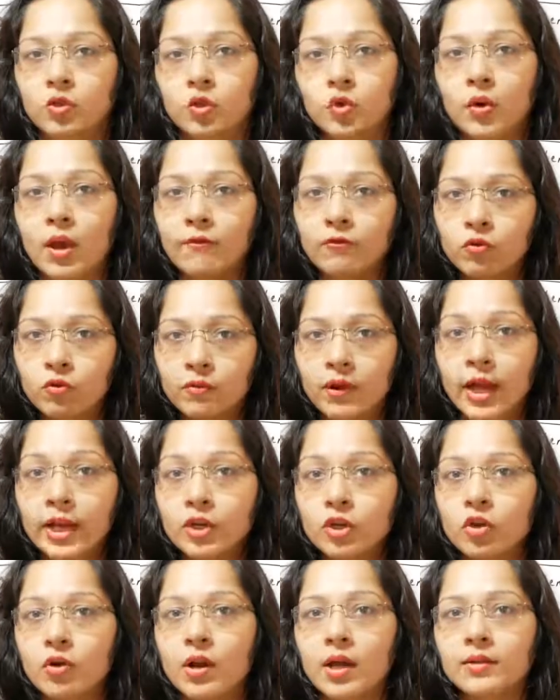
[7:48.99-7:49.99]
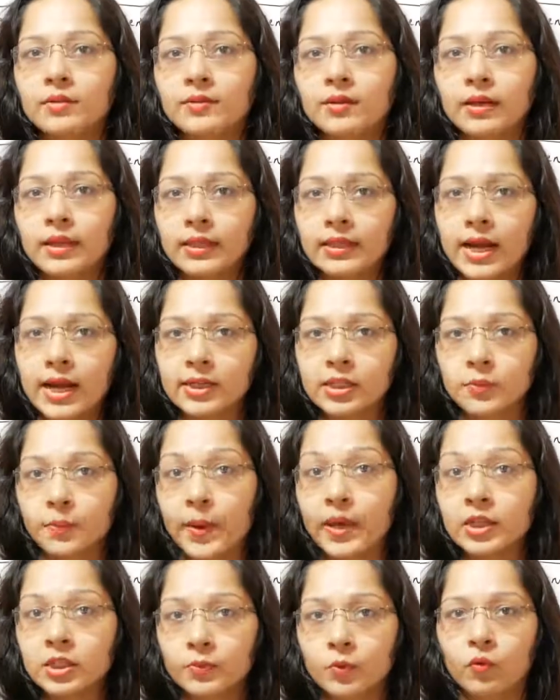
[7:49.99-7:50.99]
so you have to write your answer in that
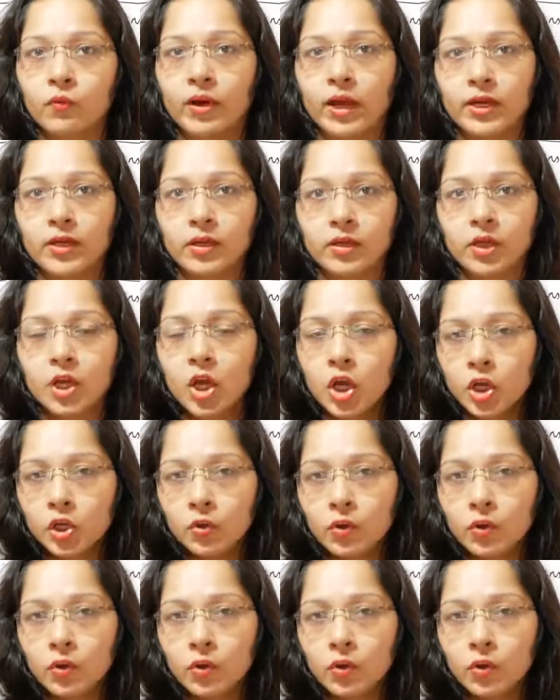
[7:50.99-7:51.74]
space provided.